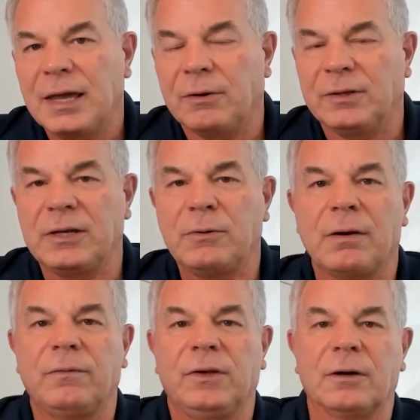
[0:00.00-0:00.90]
And then you
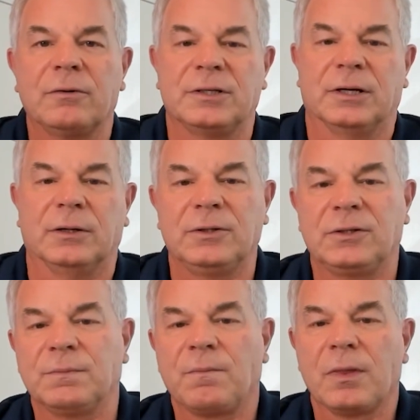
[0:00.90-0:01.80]
have younger
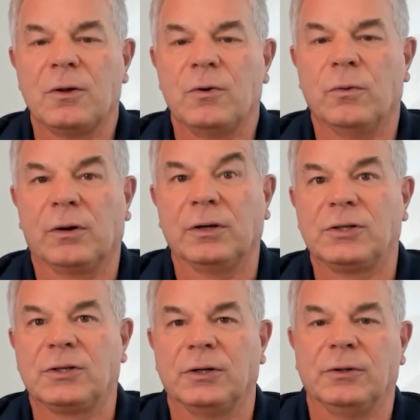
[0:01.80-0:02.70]
adults who are
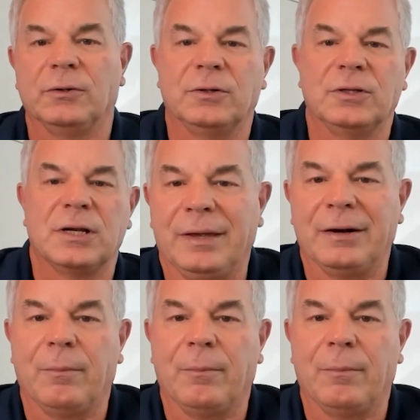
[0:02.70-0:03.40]
concerned,